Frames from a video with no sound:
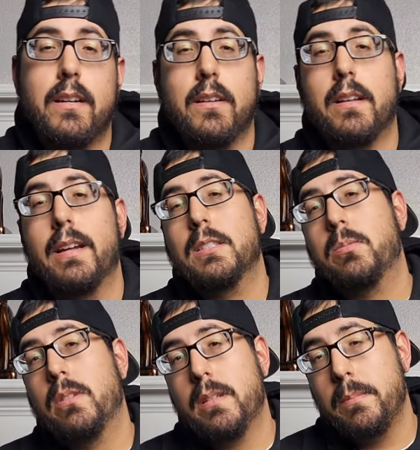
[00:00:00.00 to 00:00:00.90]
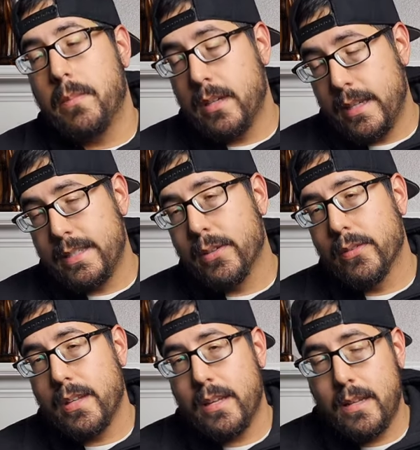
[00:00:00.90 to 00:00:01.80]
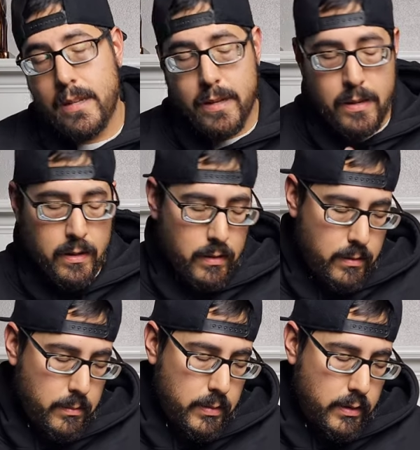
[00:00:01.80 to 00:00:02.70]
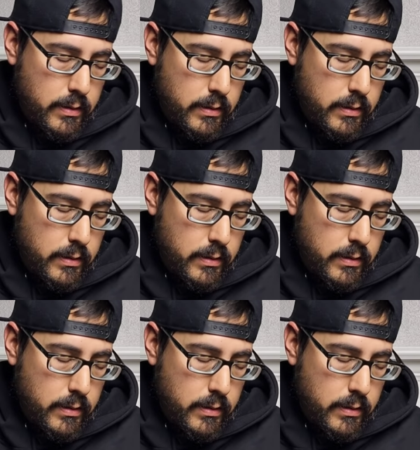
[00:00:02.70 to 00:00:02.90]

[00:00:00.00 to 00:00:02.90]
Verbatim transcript: on the next one. But until then, peace